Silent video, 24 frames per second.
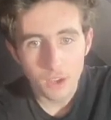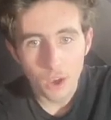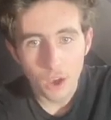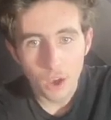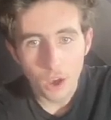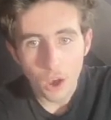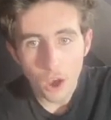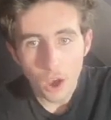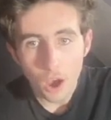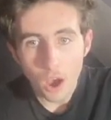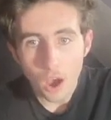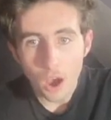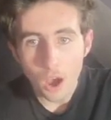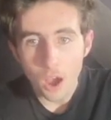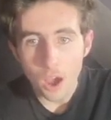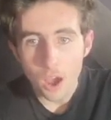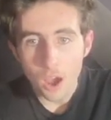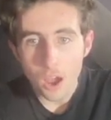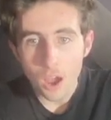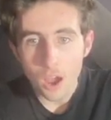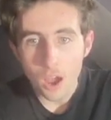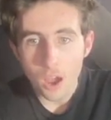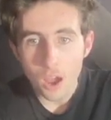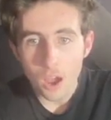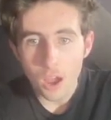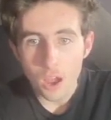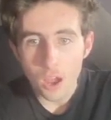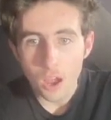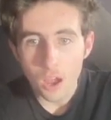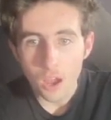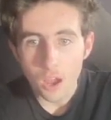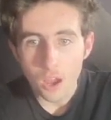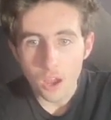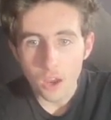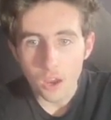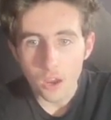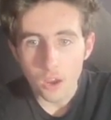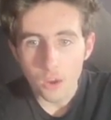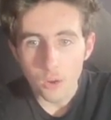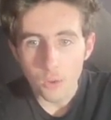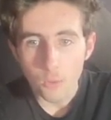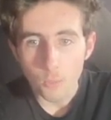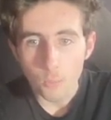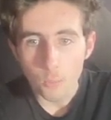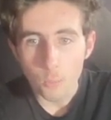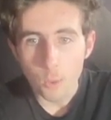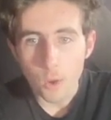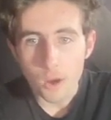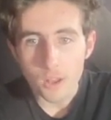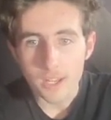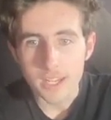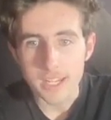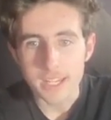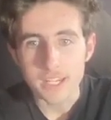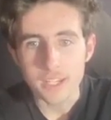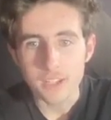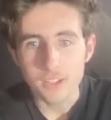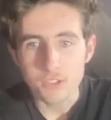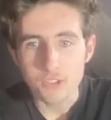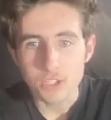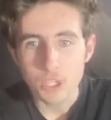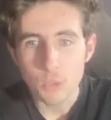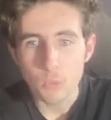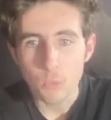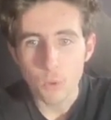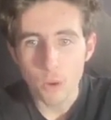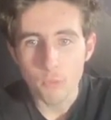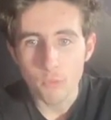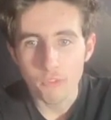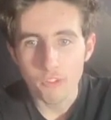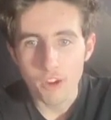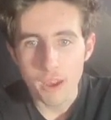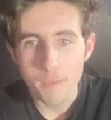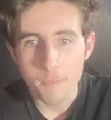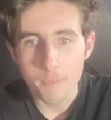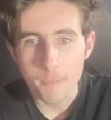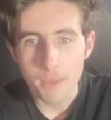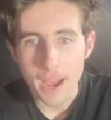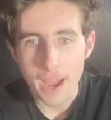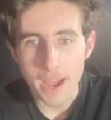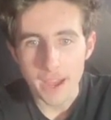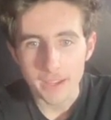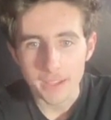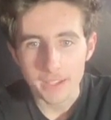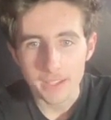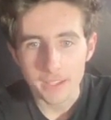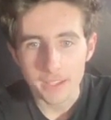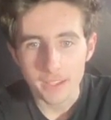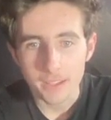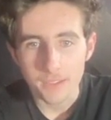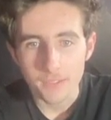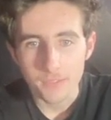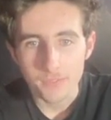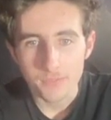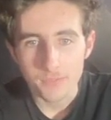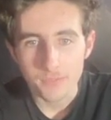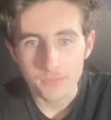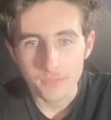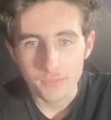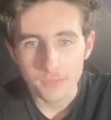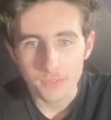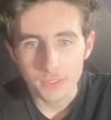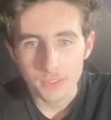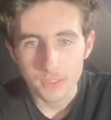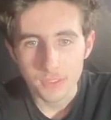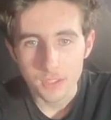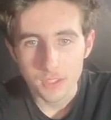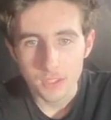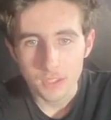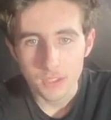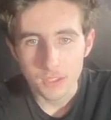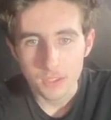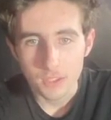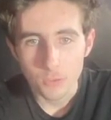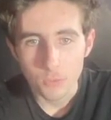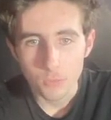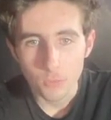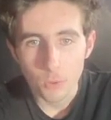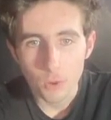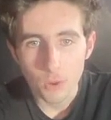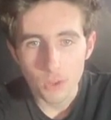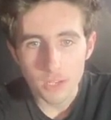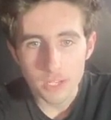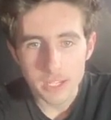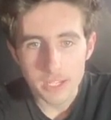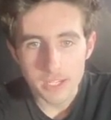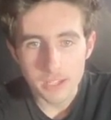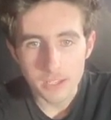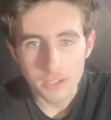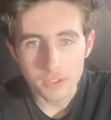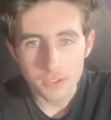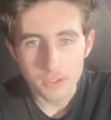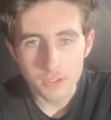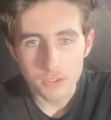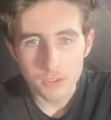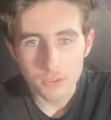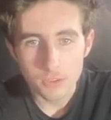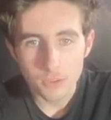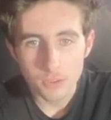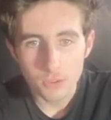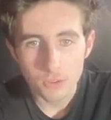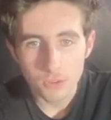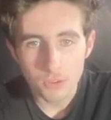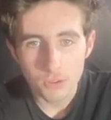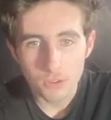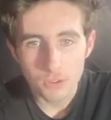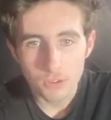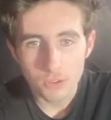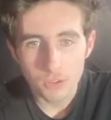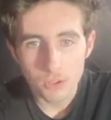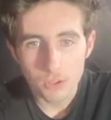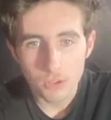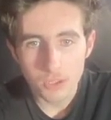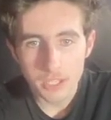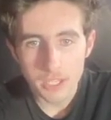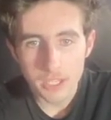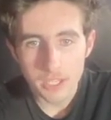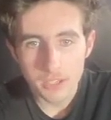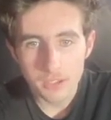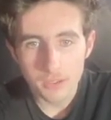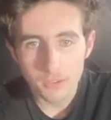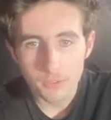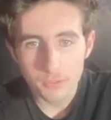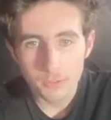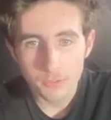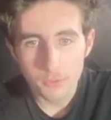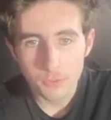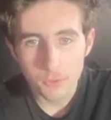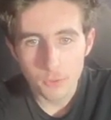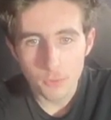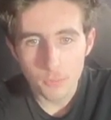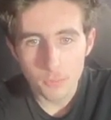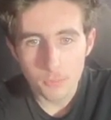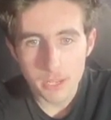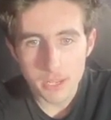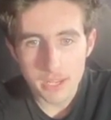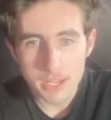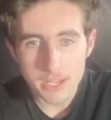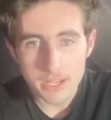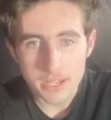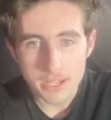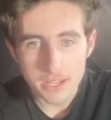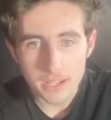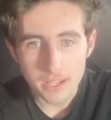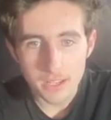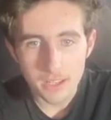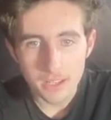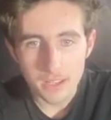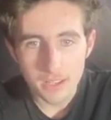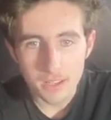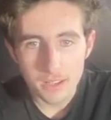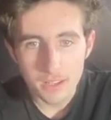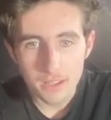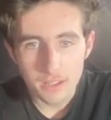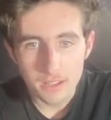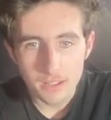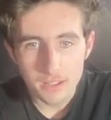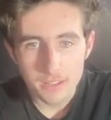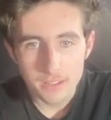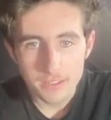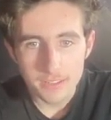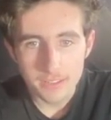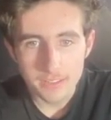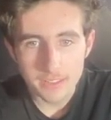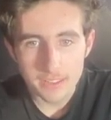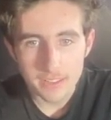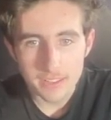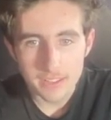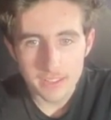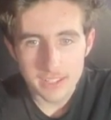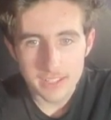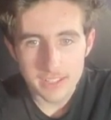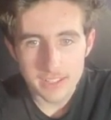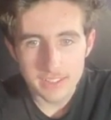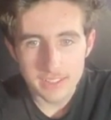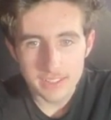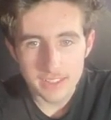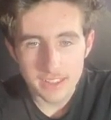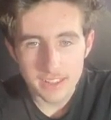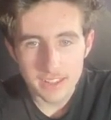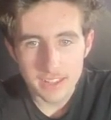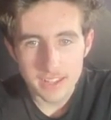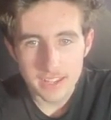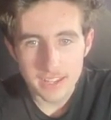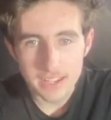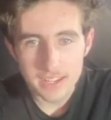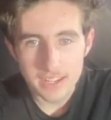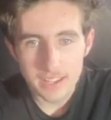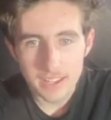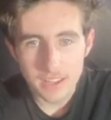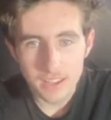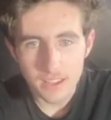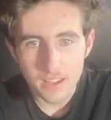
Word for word: Oh. Wally, you won't write back. Wally, you're looking for me. Silly, silly.